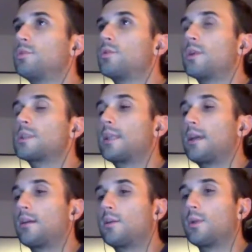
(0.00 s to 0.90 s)
show us that
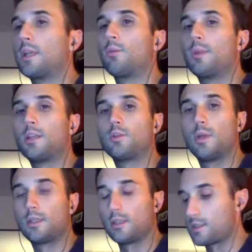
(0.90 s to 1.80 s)
they're really committed to
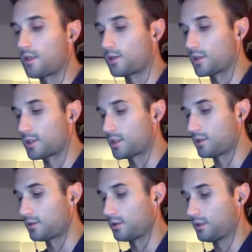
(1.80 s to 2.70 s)
it, and it's not just
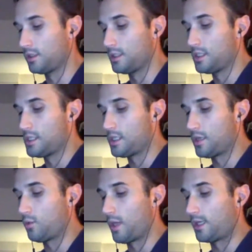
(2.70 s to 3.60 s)
a
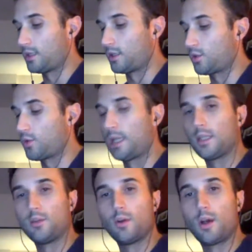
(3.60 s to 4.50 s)
way to create a
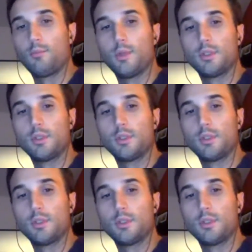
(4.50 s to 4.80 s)
new hub,